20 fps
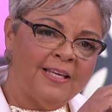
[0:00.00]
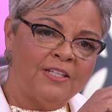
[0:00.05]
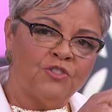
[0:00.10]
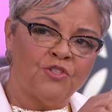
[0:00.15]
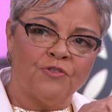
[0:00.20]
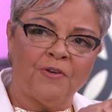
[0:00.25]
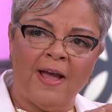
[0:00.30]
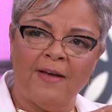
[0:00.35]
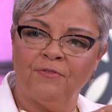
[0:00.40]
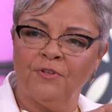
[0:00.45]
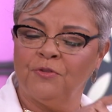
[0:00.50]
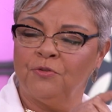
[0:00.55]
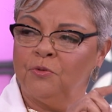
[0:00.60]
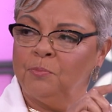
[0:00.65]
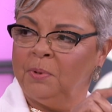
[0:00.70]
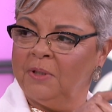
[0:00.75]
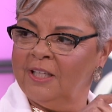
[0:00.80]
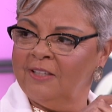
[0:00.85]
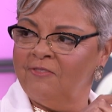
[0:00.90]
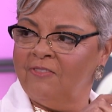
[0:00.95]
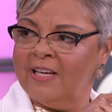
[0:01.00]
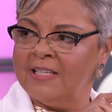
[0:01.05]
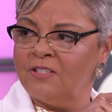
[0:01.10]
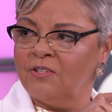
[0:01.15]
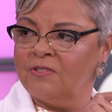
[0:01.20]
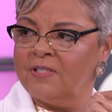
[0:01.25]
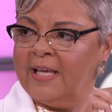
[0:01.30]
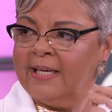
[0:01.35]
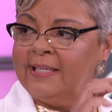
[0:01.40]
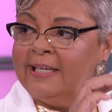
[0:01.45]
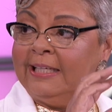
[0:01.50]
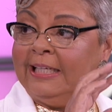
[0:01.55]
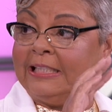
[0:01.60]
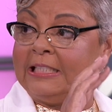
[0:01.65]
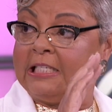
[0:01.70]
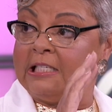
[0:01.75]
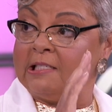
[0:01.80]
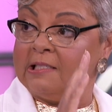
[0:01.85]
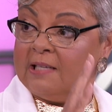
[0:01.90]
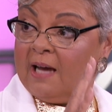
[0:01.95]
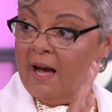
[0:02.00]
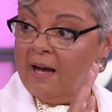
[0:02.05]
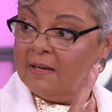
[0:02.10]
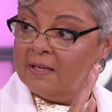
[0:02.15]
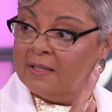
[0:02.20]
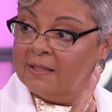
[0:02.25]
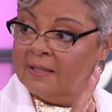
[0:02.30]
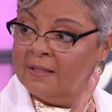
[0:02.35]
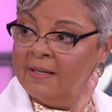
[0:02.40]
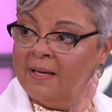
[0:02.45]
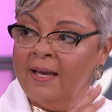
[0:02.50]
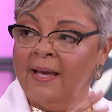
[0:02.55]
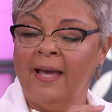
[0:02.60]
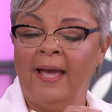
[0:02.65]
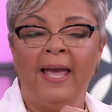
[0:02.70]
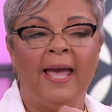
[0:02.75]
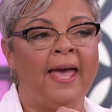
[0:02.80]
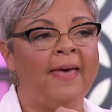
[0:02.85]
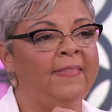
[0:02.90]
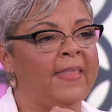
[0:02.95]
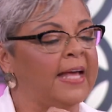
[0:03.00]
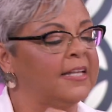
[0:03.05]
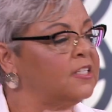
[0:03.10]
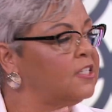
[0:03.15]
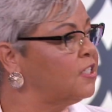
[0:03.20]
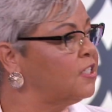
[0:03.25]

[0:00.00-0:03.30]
they travel through blood vessels, they can get stuck, and that